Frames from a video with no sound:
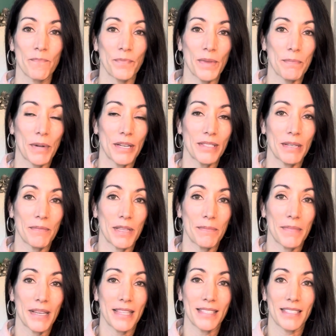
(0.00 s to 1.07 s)
about some of the
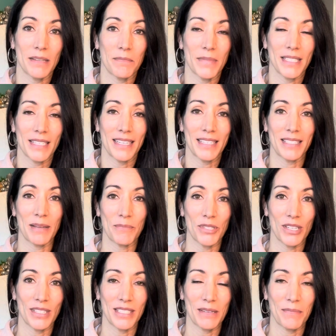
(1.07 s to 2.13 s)
myths and
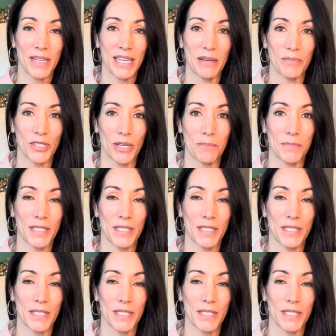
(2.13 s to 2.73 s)
misconceptions in mediumship.